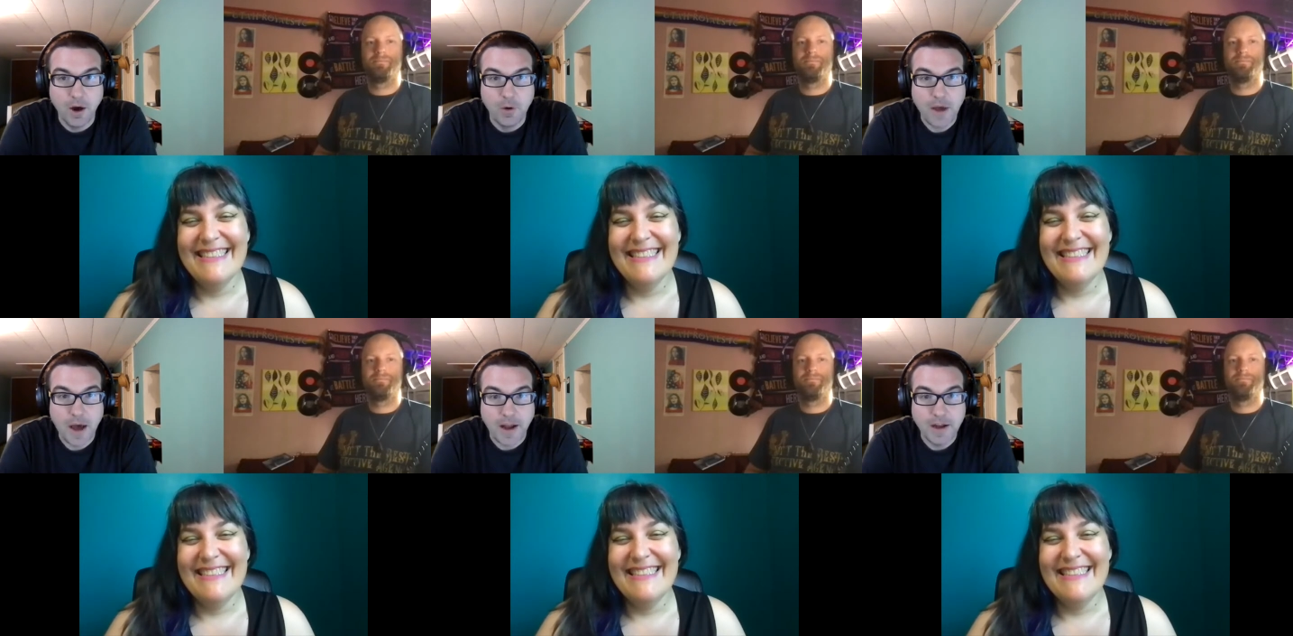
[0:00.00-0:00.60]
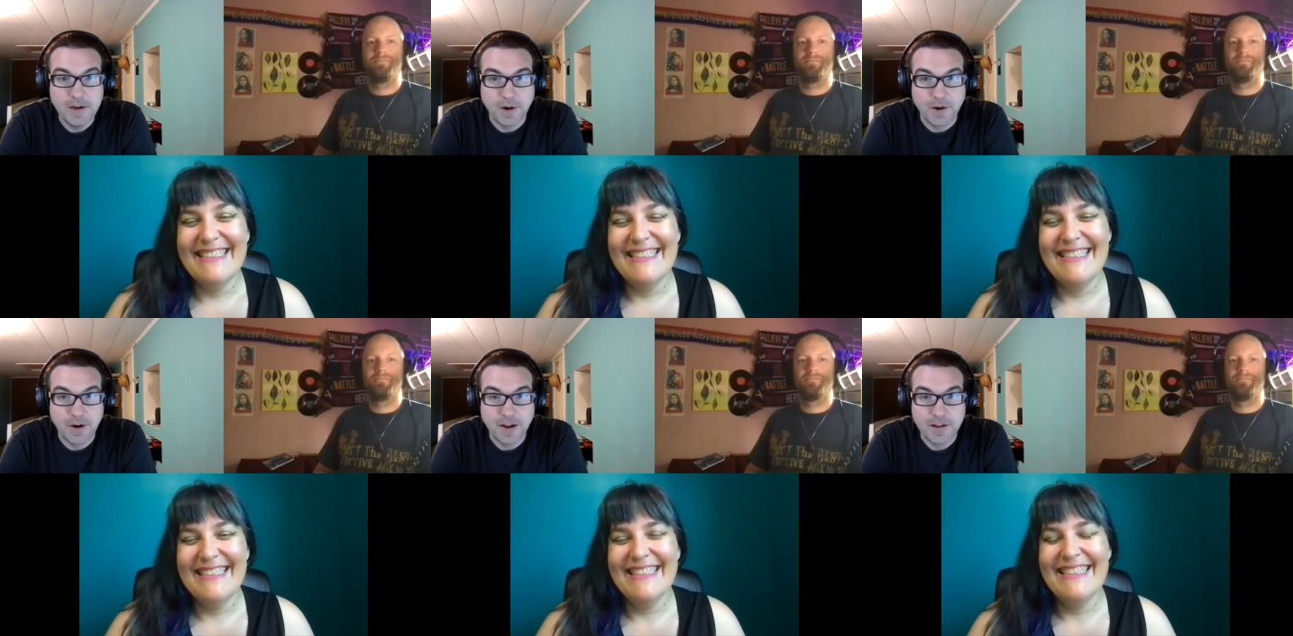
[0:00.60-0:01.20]
Speaker 1: oh god, I need to
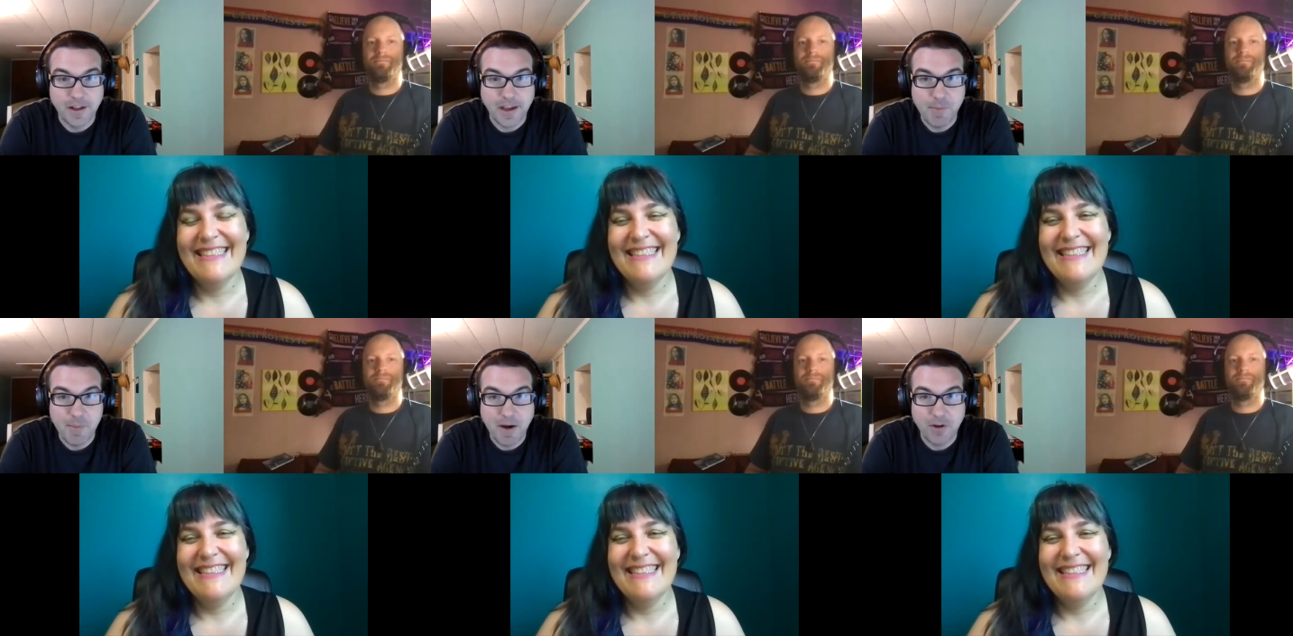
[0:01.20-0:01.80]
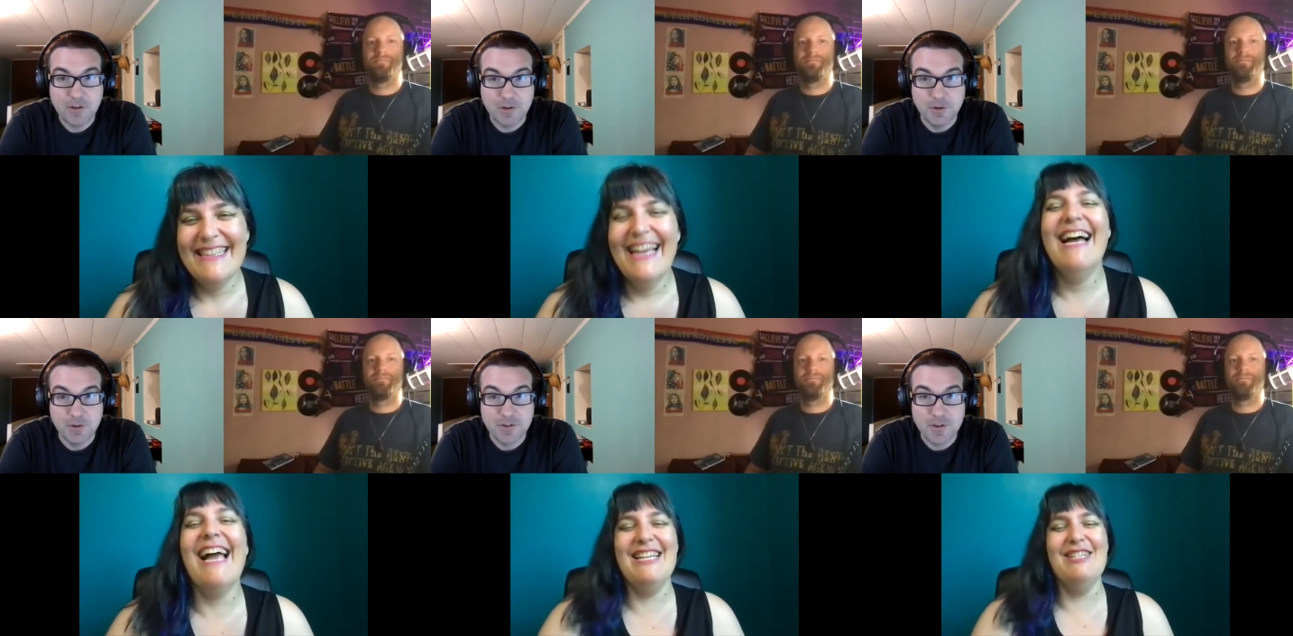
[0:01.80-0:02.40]
hurry. Like I'm about to
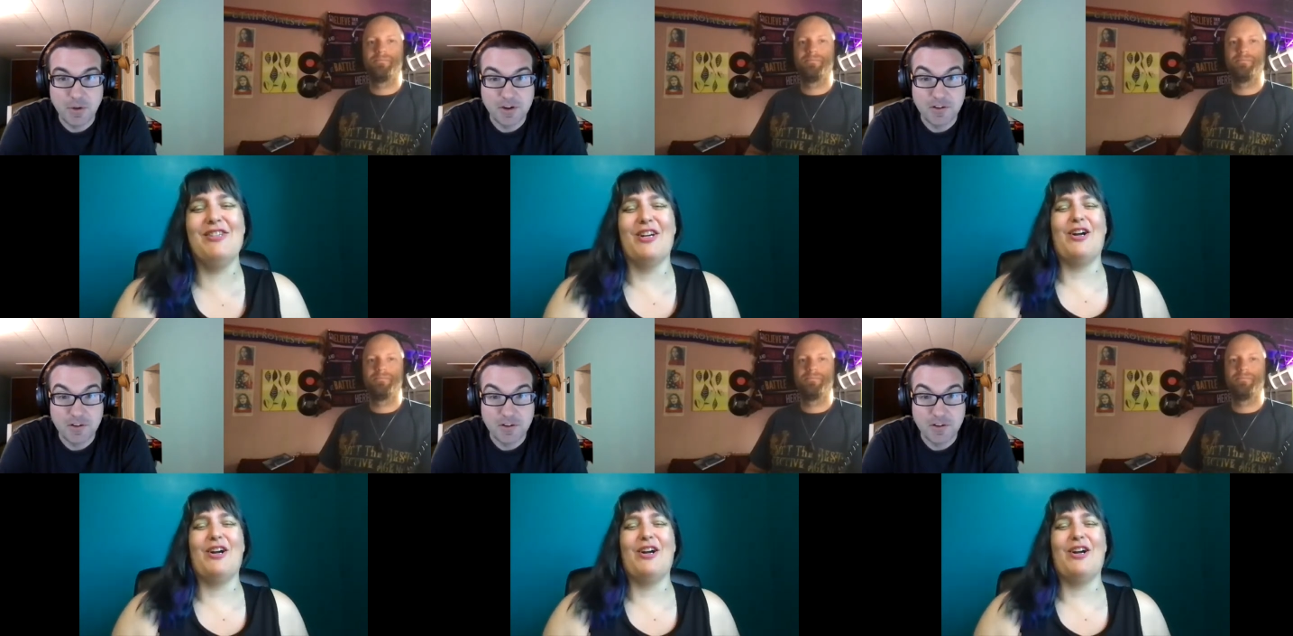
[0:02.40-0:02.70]
lose the ability